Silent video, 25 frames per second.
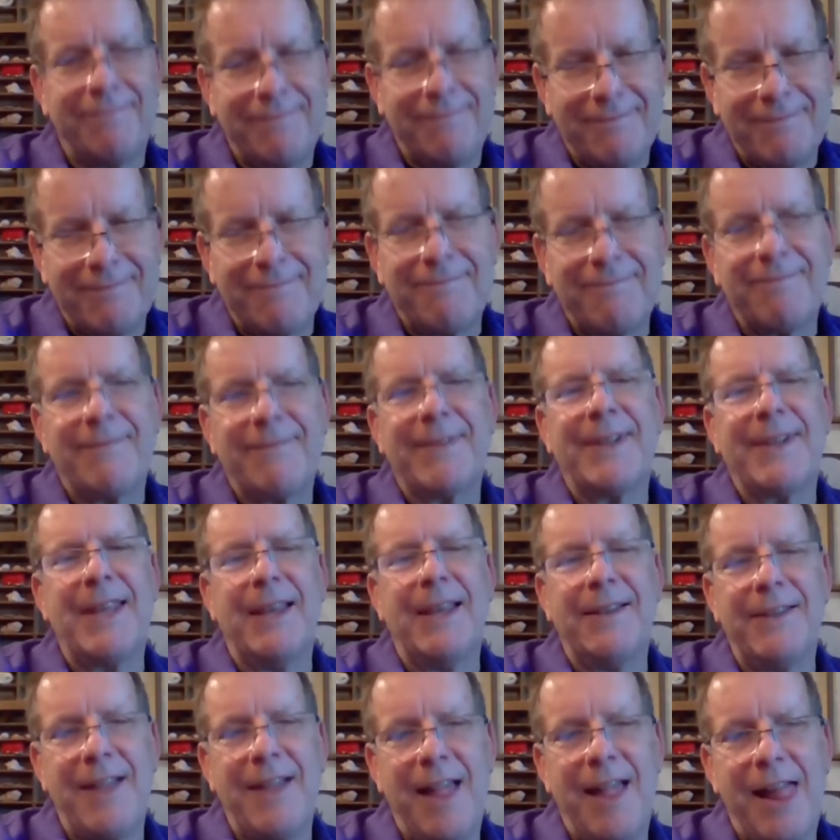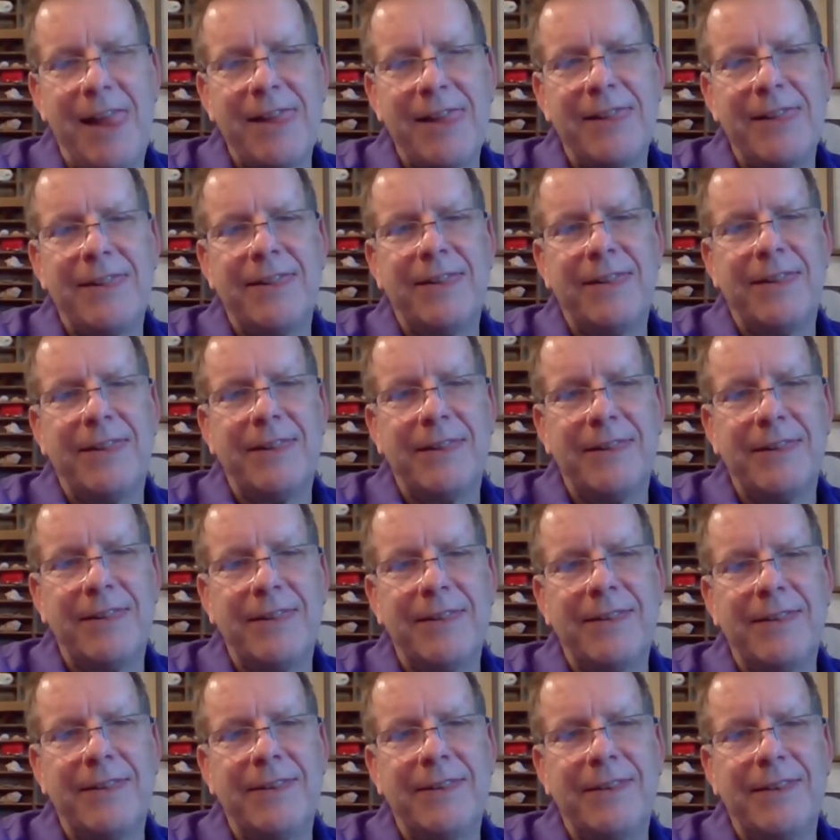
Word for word: Beloved is a ghost story.